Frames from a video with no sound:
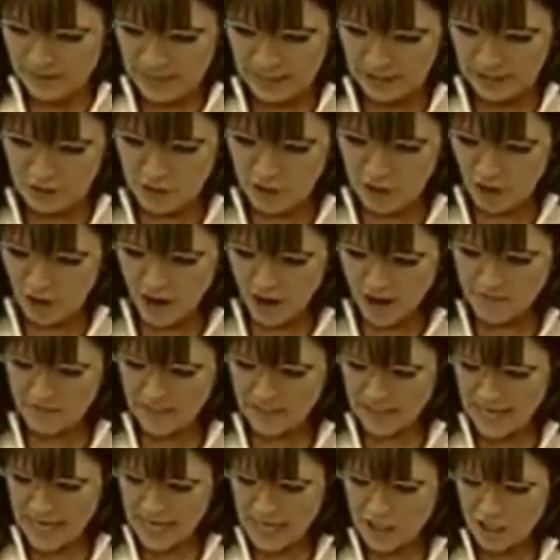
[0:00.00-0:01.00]
and who
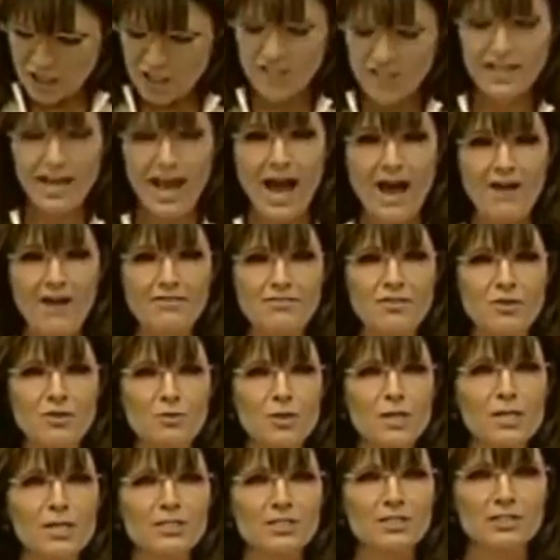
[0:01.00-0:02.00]
carved a nation out of the
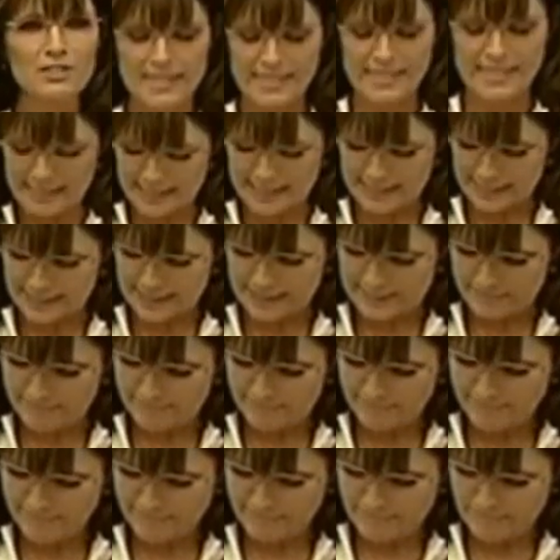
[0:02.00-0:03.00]
wilderness.
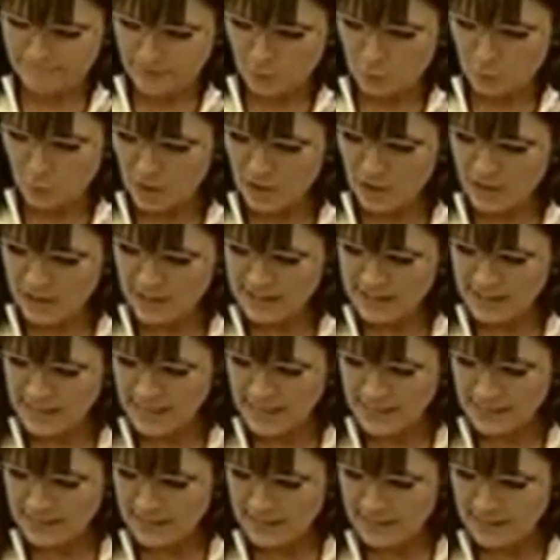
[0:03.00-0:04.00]
We're the
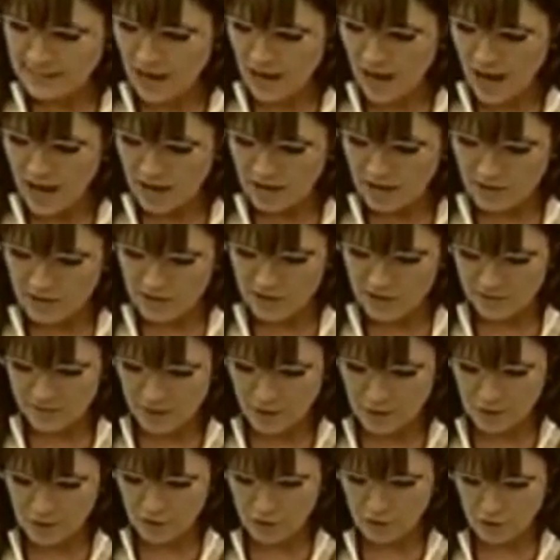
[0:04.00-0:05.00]
sons and daughters of
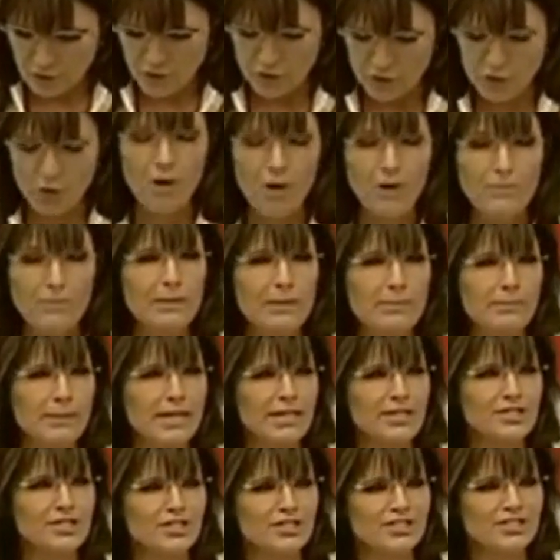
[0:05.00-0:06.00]
those who stormed the
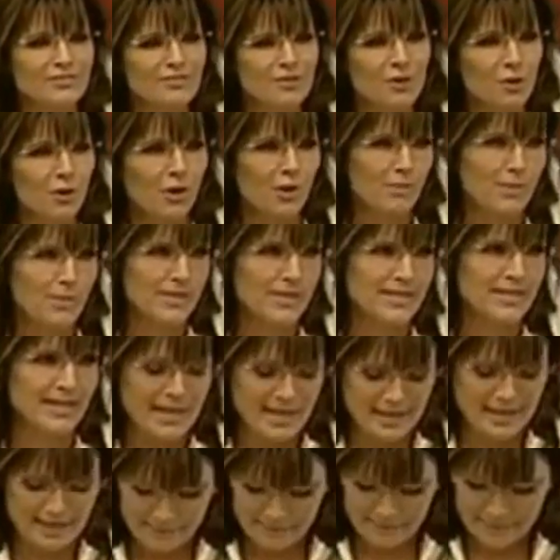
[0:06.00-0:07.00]
beaches of
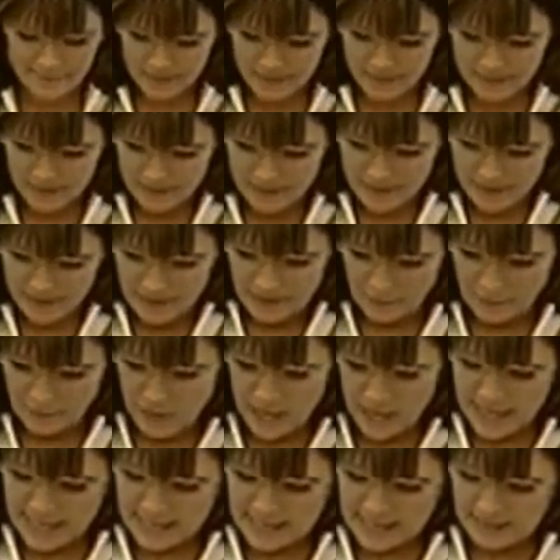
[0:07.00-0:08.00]
Normandy and
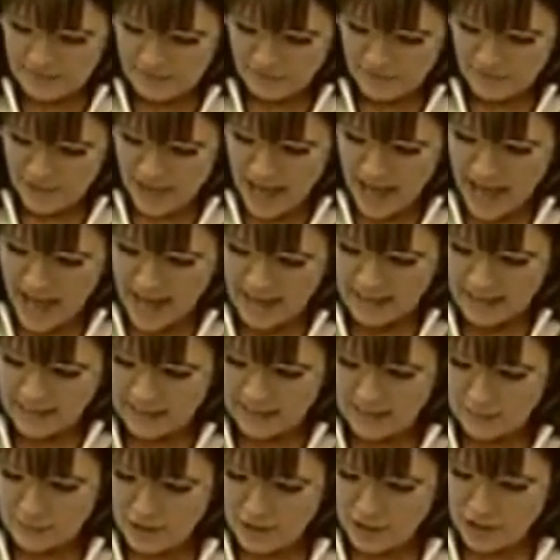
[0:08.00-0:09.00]
raised the flag
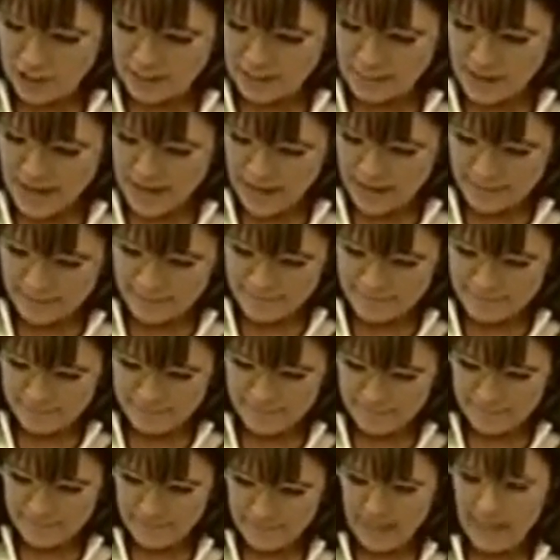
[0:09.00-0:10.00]
at Iwo Jima
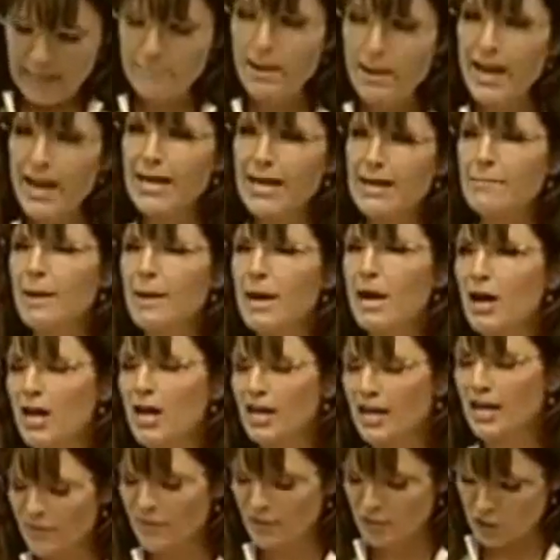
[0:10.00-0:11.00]
and made
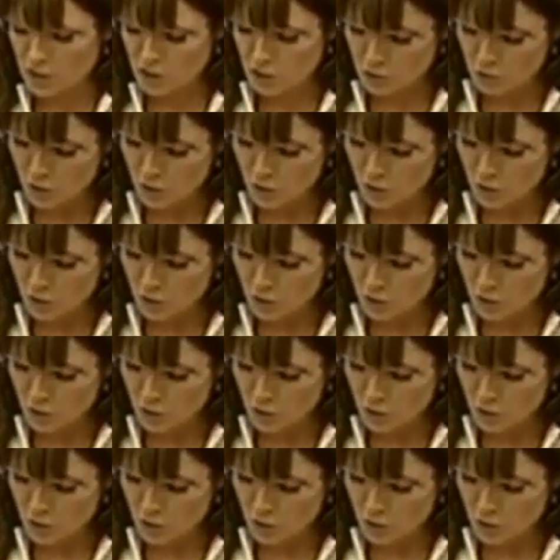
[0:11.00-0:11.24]
America the